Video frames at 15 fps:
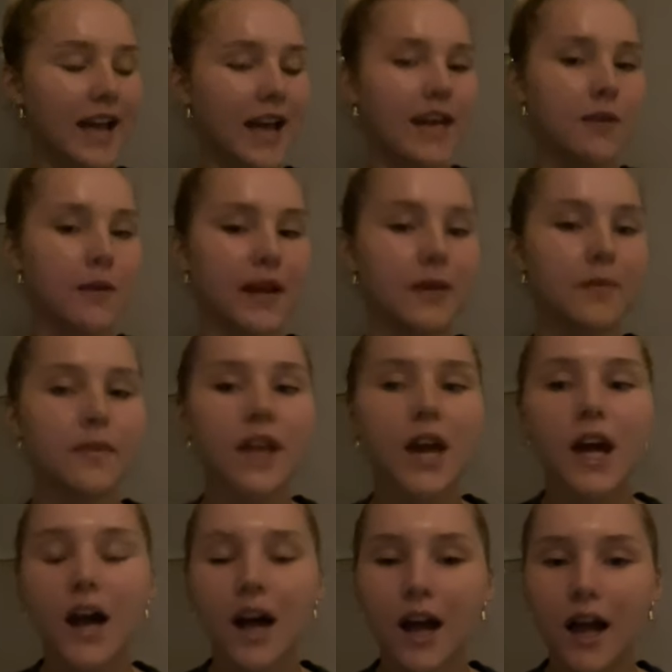Anyway,
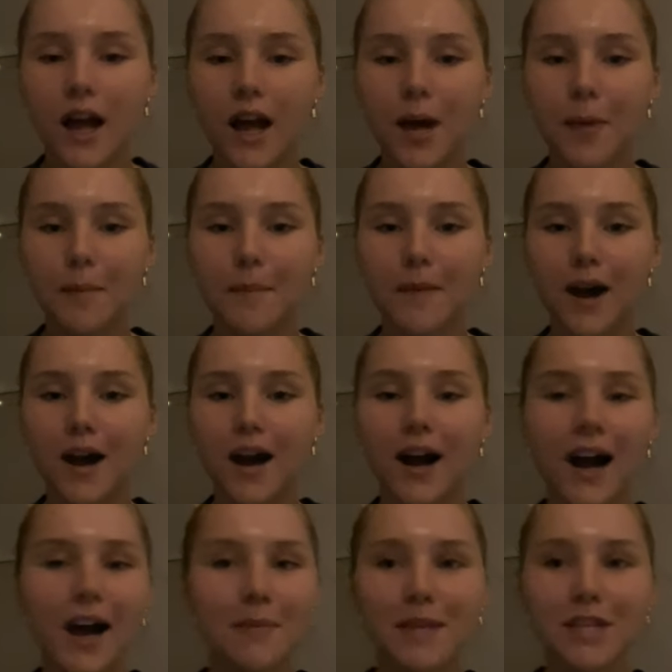I'm
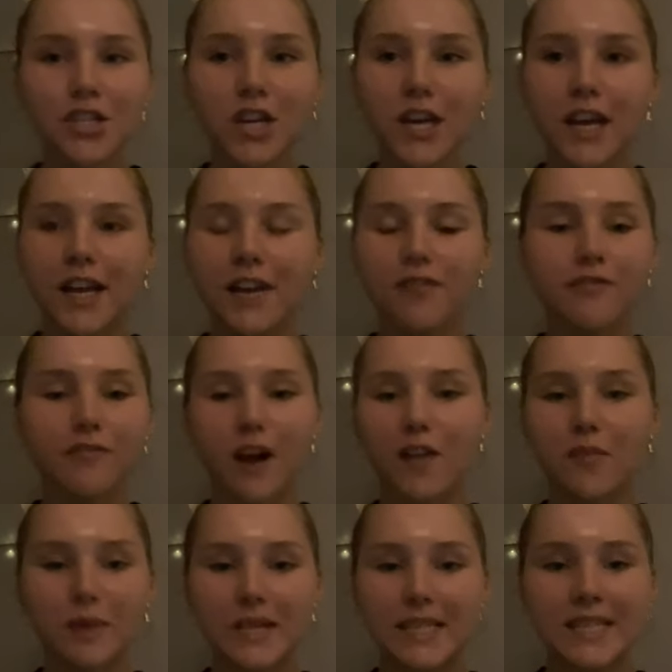literally like 5
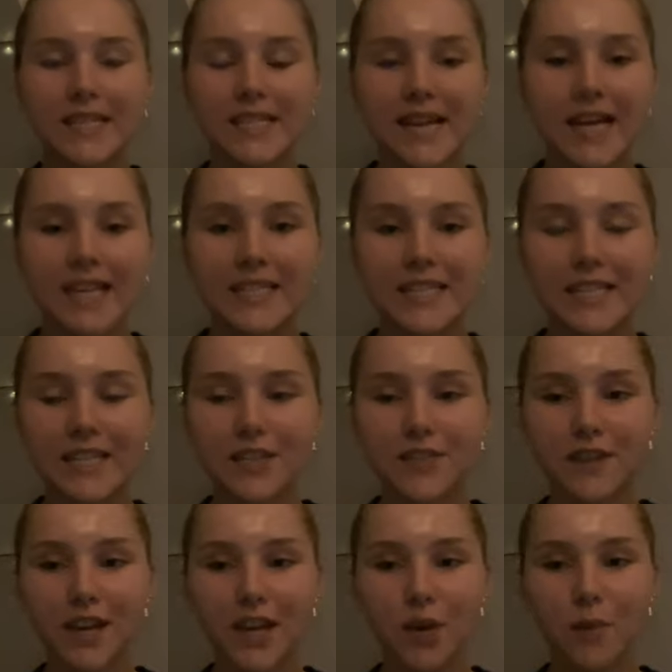minutes into editing this
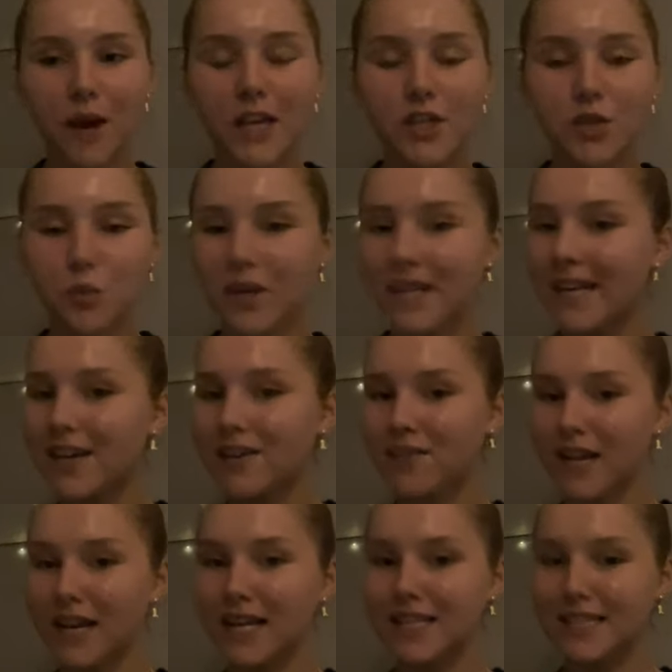video, but I just want to give it
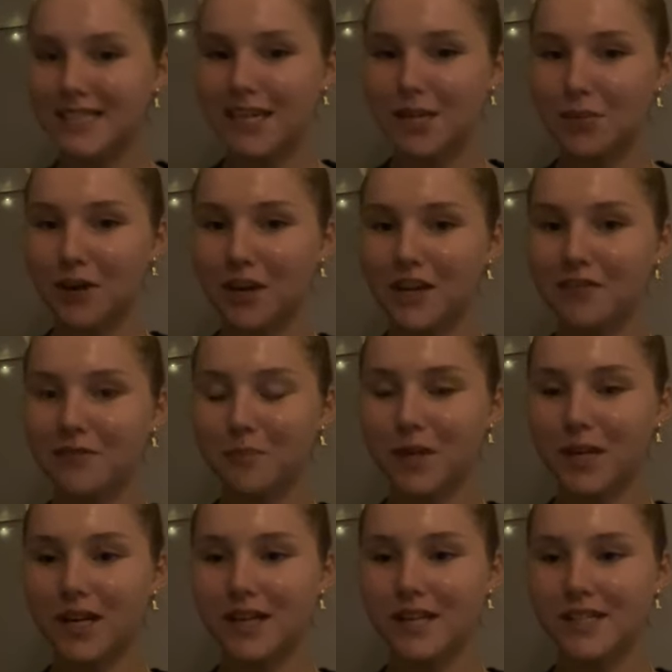a little debrief
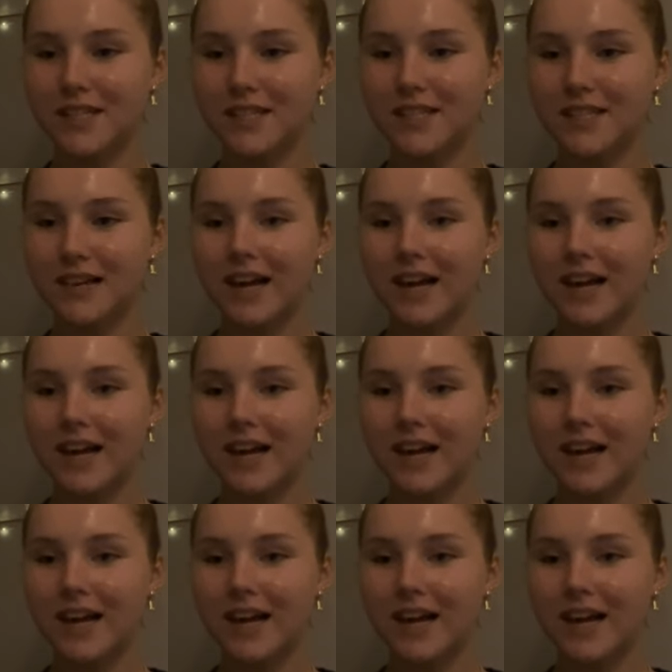because